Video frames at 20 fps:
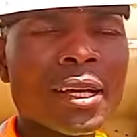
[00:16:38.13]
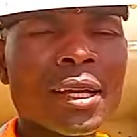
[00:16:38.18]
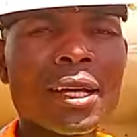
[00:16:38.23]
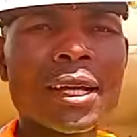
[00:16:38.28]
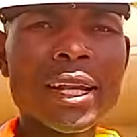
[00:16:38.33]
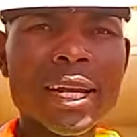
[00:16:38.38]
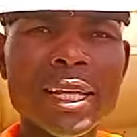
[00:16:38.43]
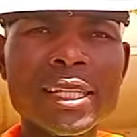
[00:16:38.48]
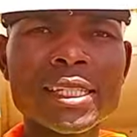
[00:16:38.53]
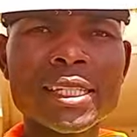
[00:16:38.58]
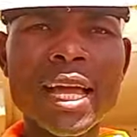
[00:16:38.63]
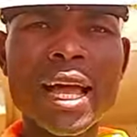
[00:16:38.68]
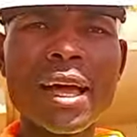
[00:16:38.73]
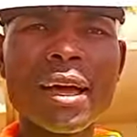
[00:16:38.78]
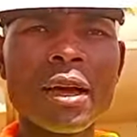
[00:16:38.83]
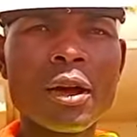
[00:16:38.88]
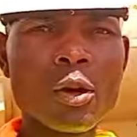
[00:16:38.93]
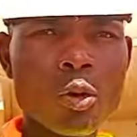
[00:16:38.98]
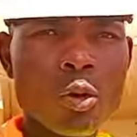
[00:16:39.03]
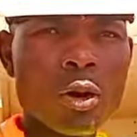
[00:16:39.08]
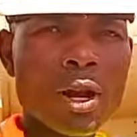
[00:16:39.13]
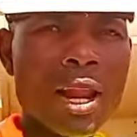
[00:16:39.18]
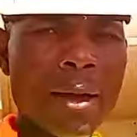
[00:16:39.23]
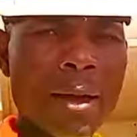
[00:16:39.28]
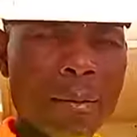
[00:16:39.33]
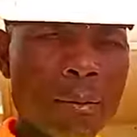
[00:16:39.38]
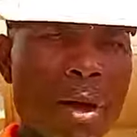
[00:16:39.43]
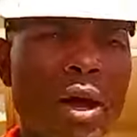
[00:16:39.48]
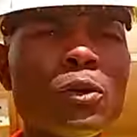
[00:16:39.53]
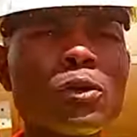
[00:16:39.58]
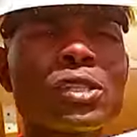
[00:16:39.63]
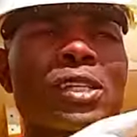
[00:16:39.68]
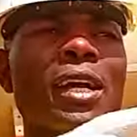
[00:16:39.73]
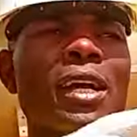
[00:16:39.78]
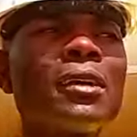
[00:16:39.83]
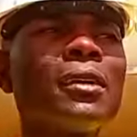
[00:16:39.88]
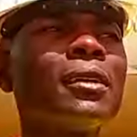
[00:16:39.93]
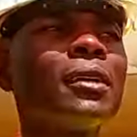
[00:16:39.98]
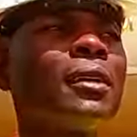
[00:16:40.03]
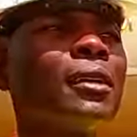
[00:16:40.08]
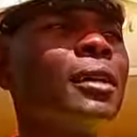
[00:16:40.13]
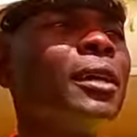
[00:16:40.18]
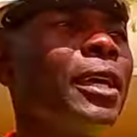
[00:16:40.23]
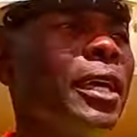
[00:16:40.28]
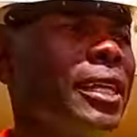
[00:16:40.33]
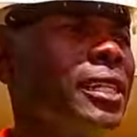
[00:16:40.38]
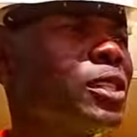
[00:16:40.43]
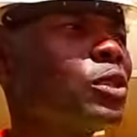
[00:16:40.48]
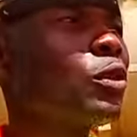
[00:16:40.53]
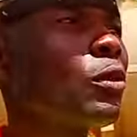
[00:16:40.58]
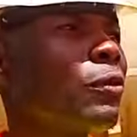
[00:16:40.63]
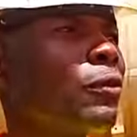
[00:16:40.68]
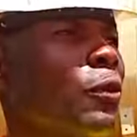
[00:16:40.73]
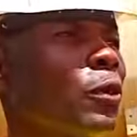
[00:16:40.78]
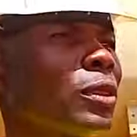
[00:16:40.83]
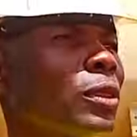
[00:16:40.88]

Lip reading: Grader, roller, pauser. And so forth.